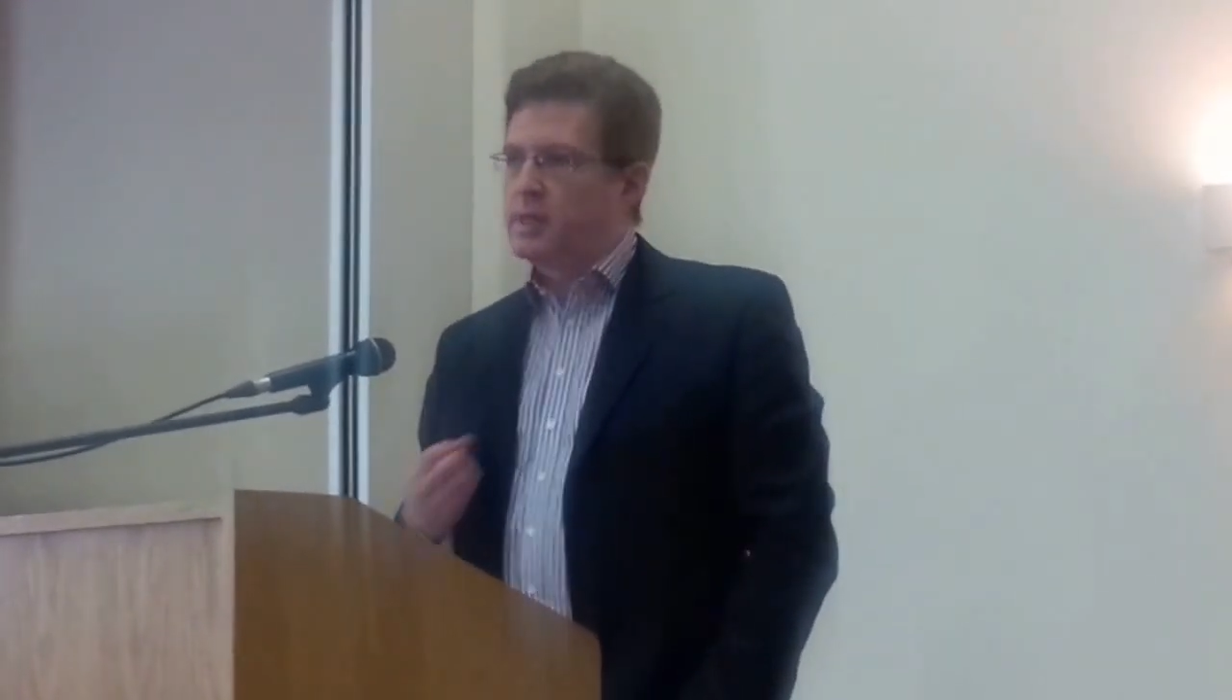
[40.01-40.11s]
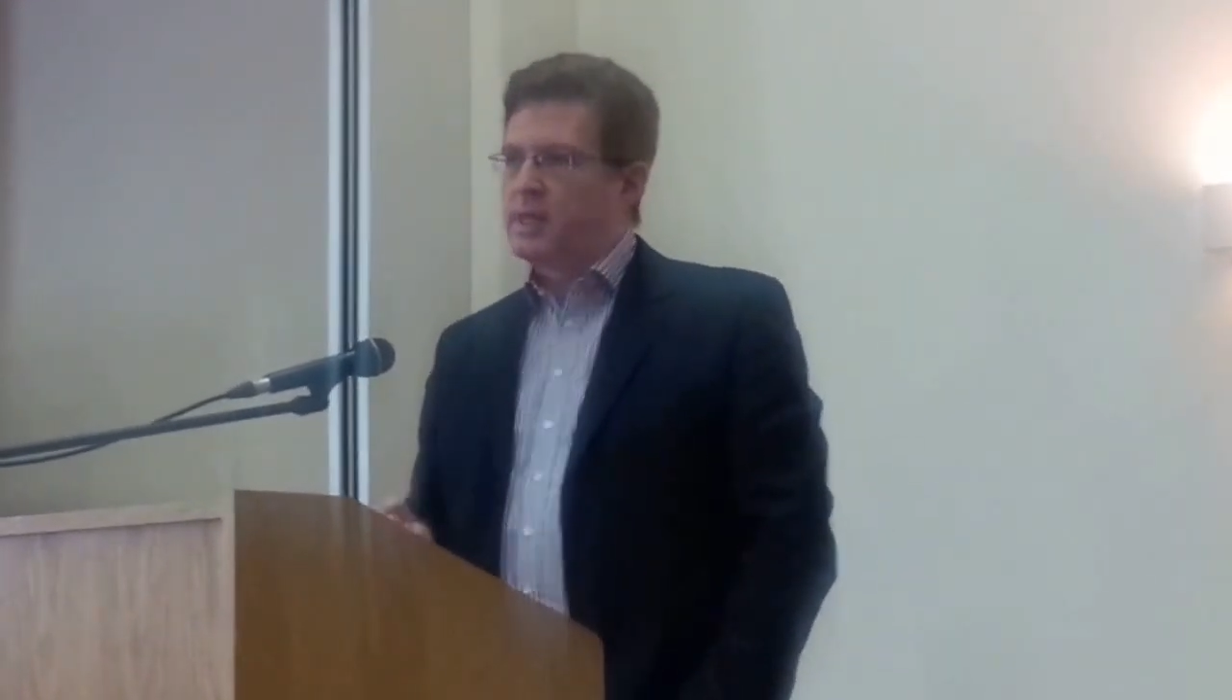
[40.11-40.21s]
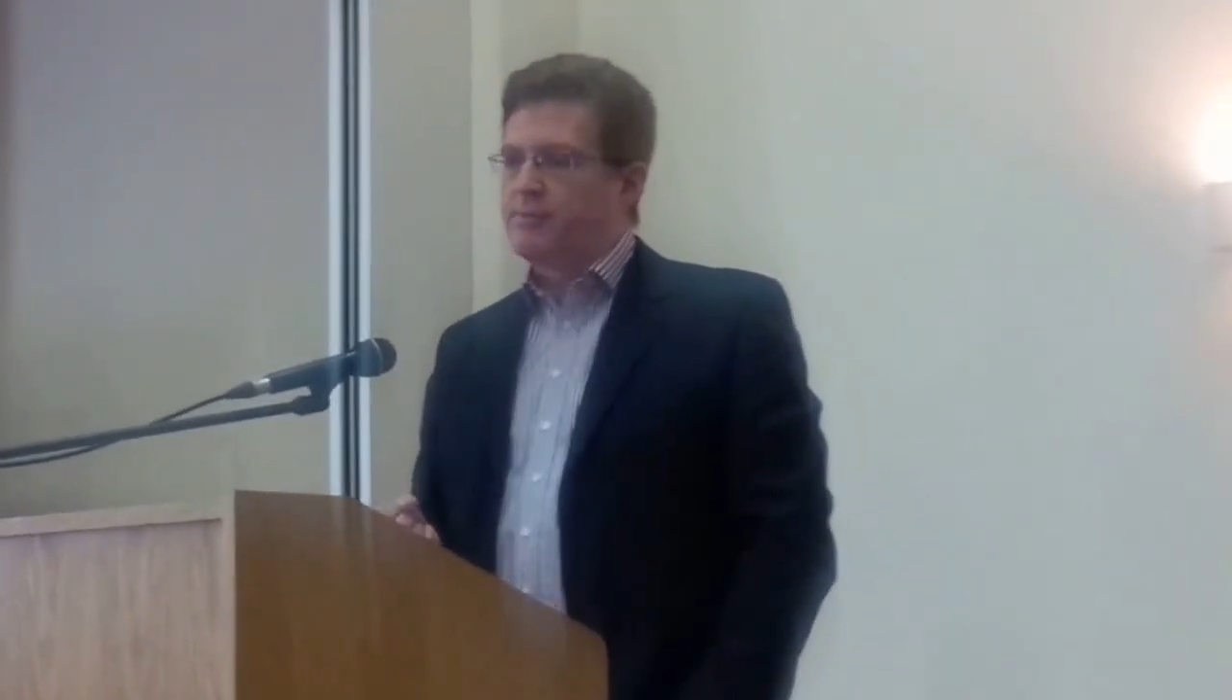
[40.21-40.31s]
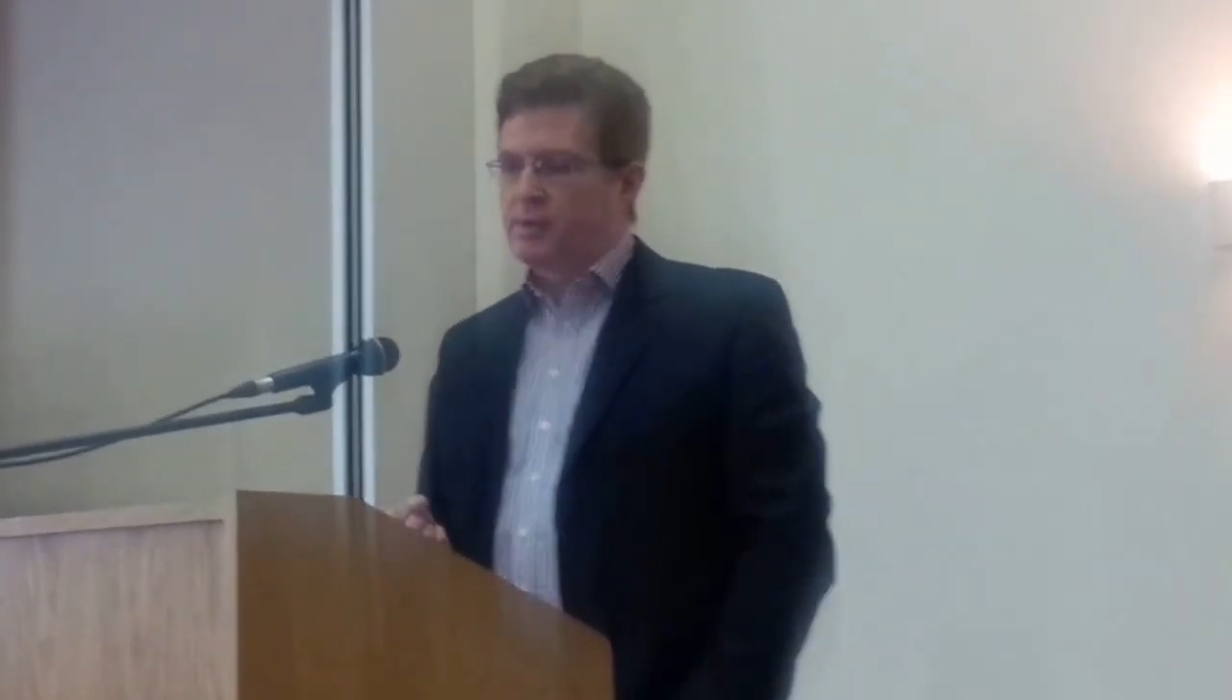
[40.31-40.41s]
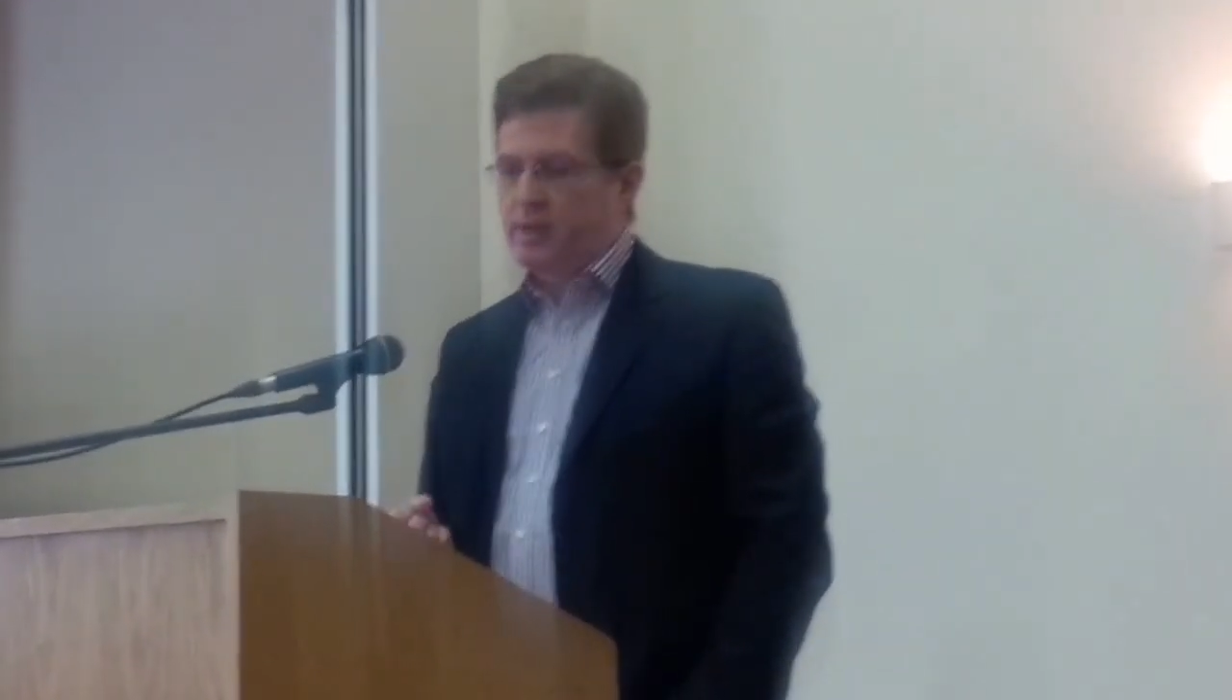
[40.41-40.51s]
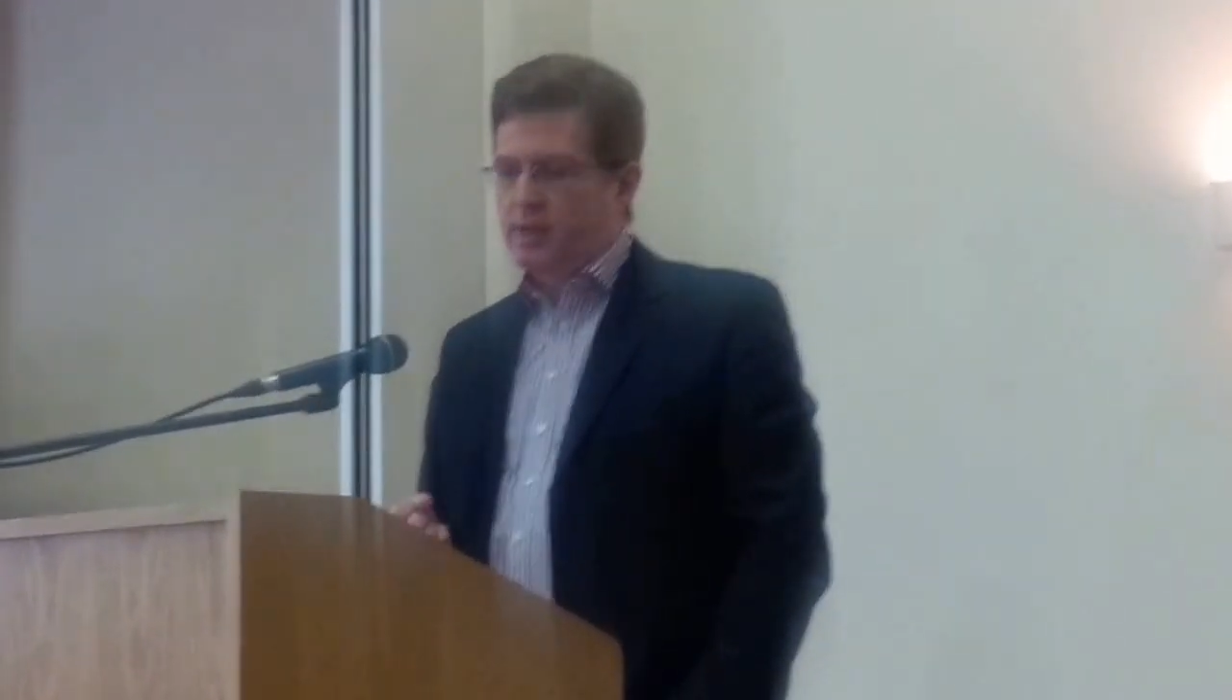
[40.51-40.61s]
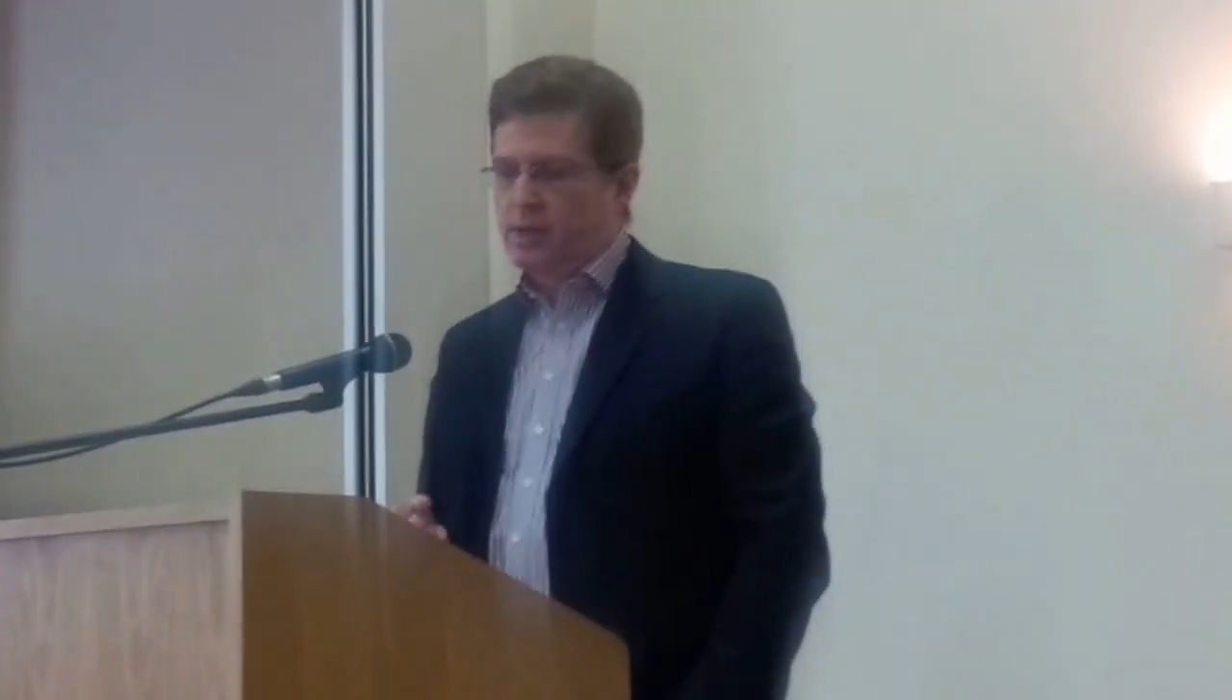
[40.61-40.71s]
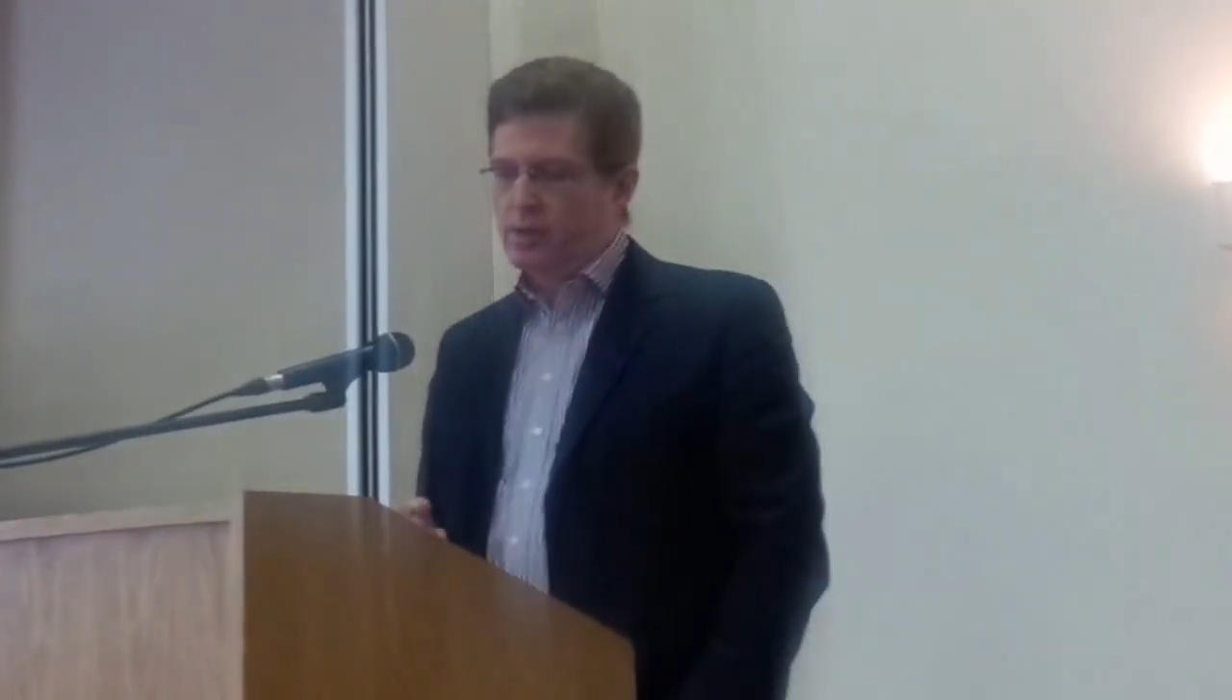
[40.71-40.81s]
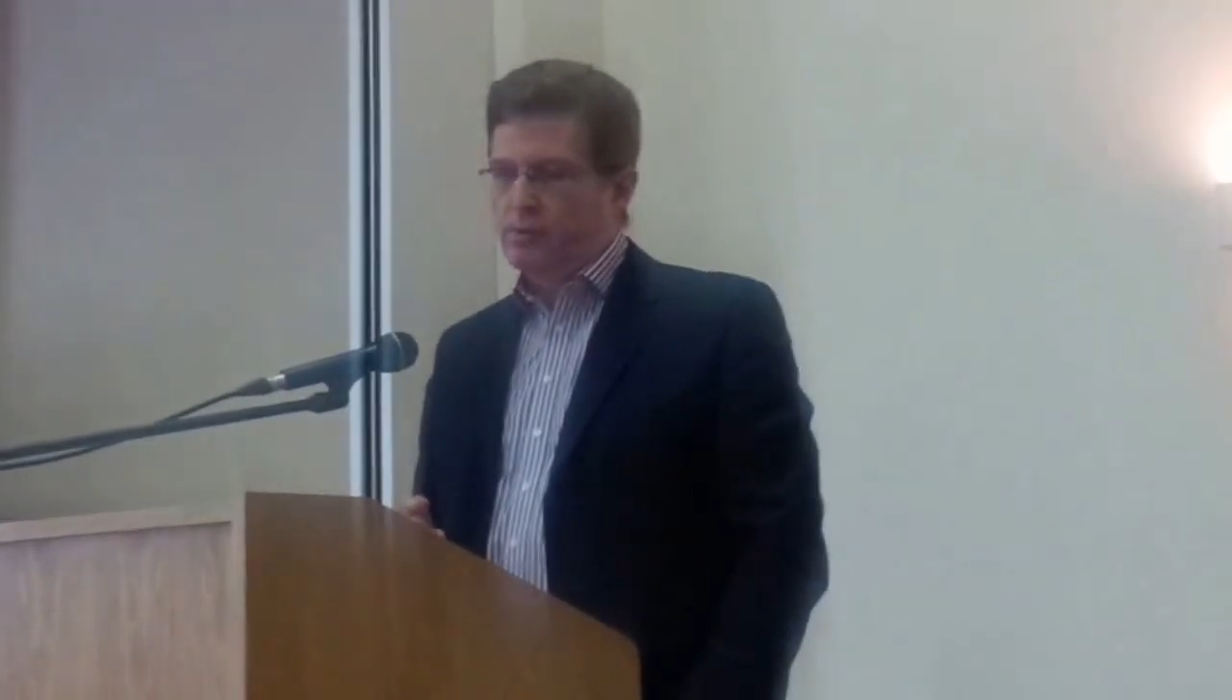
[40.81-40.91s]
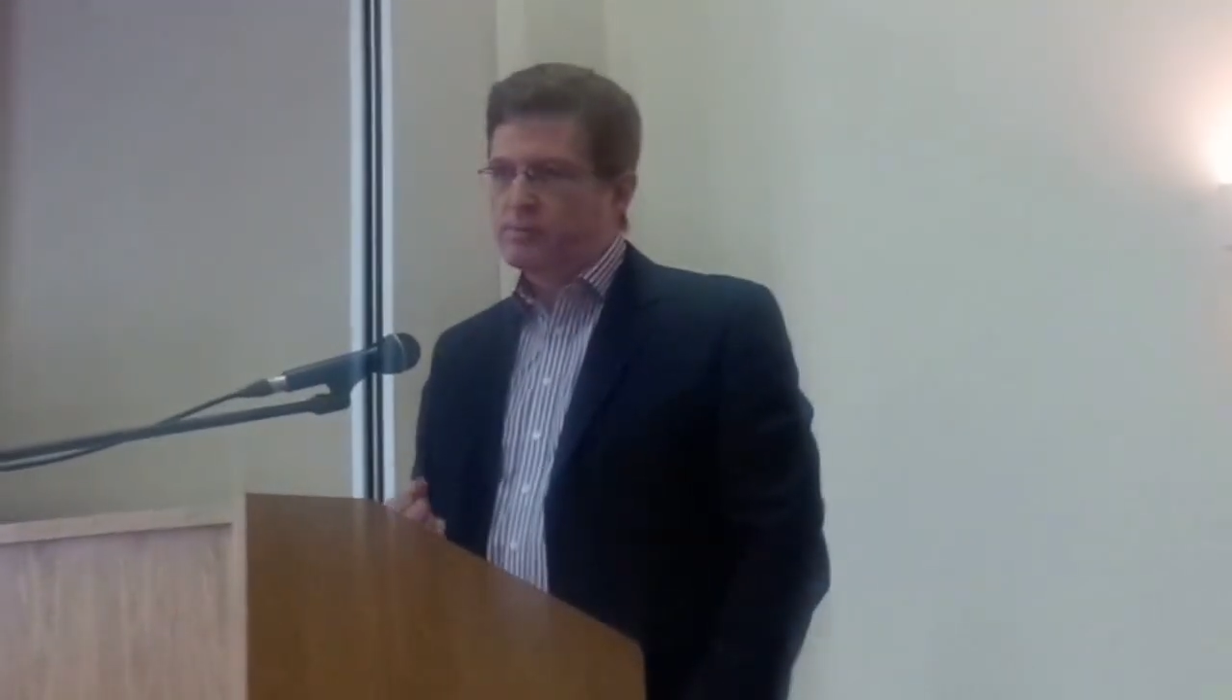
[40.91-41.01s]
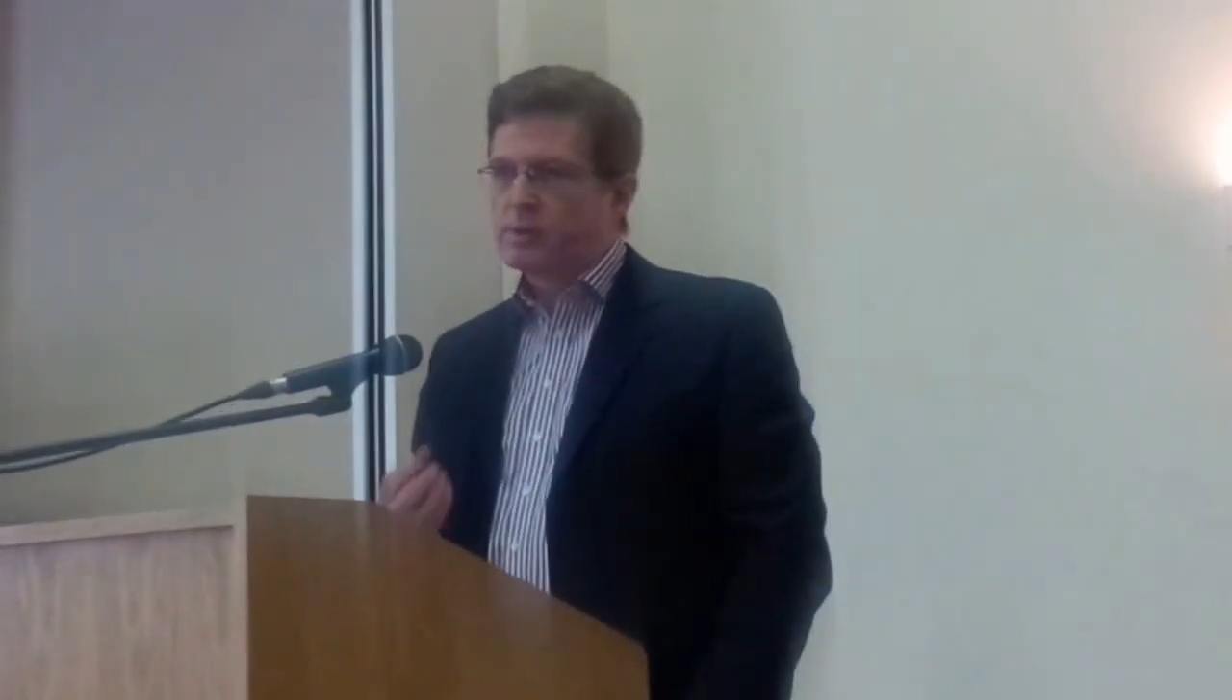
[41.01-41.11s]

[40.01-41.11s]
in leaving the EU.